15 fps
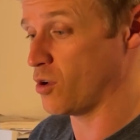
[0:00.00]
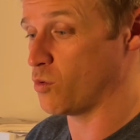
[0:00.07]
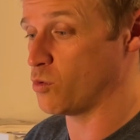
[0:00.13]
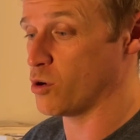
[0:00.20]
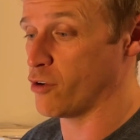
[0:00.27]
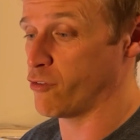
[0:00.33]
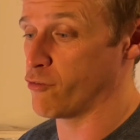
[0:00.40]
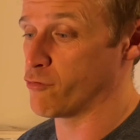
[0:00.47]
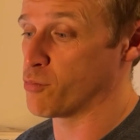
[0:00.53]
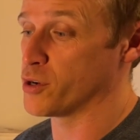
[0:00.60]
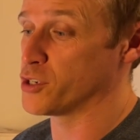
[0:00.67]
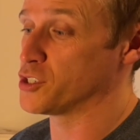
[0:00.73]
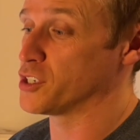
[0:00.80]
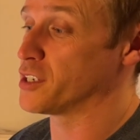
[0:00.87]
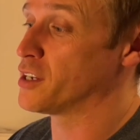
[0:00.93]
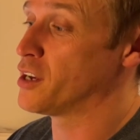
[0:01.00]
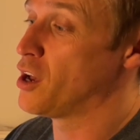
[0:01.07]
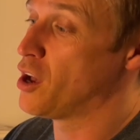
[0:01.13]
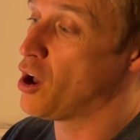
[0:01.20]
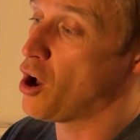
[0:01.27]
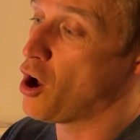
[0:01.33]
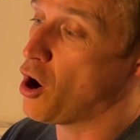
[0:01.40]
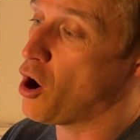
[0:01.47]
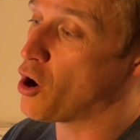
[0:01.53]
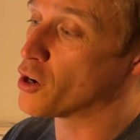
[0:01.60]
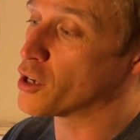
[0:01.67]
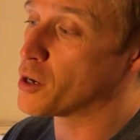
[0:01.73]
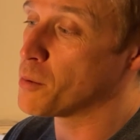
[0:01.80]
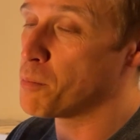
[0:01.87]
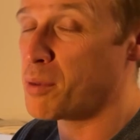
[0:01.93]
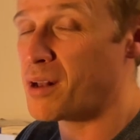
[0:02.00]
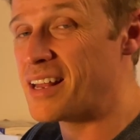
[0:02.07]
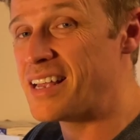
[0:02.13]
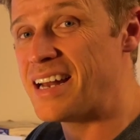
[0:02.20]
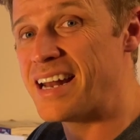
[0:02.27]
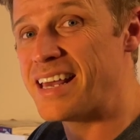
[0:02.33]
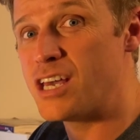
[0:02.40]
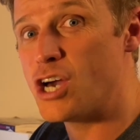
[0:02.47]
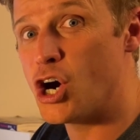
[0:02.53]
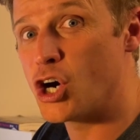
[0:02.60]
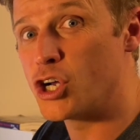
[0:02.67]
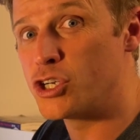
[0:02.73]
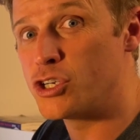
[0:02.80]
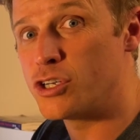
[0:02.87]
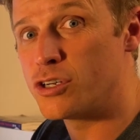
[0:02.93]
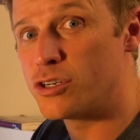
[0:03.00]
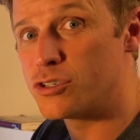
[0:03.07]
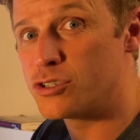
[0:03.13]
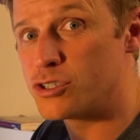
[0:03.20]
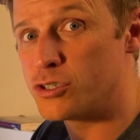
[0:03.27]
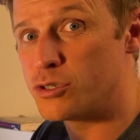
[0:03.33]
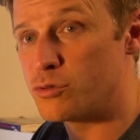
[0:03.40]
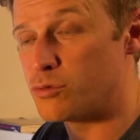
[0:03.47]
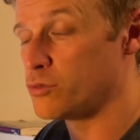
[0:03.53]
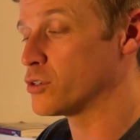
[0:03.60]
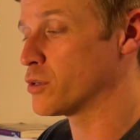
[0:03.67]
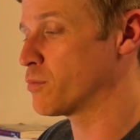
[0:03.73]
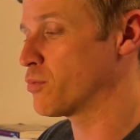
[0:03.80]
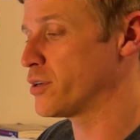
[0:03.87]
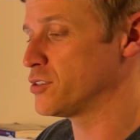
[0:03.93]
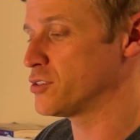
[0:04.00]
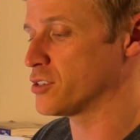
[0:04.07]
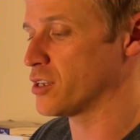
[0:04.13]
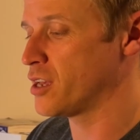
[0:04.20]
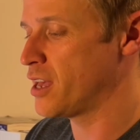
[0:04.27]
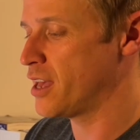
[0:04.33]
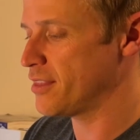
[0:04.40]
worth of bridging on a completely untuned printer.